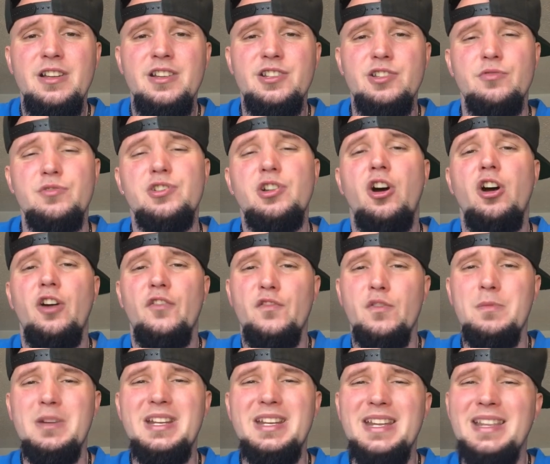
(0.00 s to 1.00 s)
So it was hard for
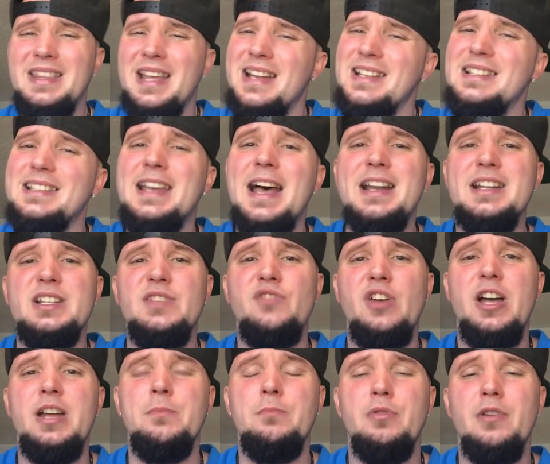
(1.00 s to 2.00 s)
me to get that
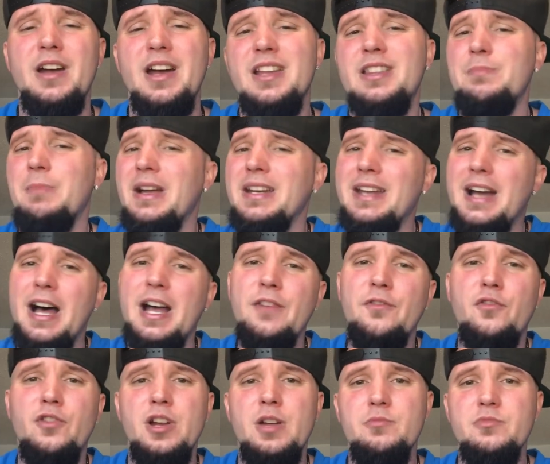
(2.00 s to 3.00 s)
satisfying breath. My
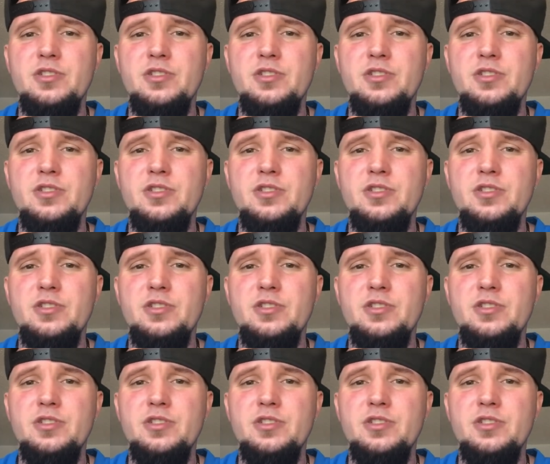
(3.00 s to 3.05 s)
diaphragm